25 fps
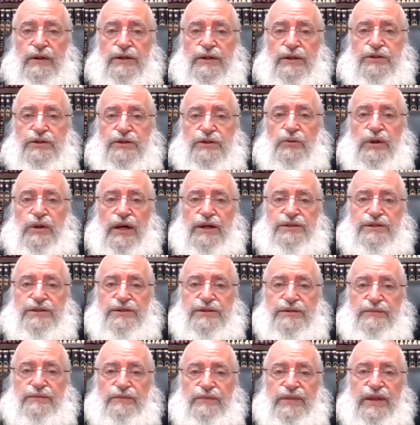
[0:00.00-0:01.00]
So
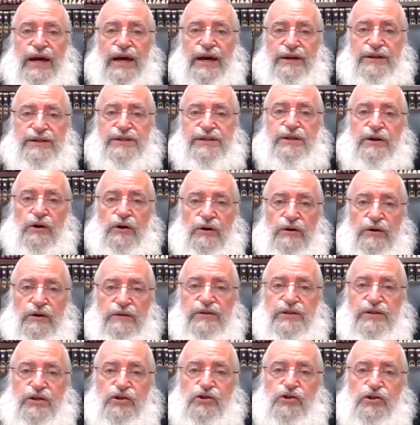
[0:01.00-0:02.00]
yes, that is the
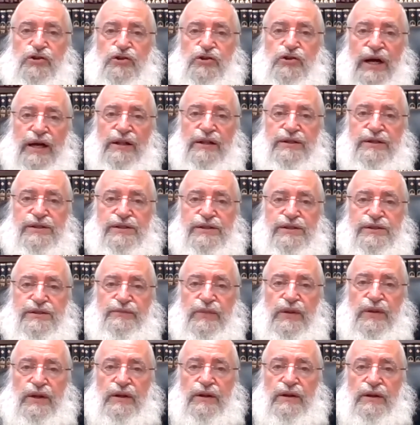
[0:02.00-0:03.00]
choivus ishtadlus.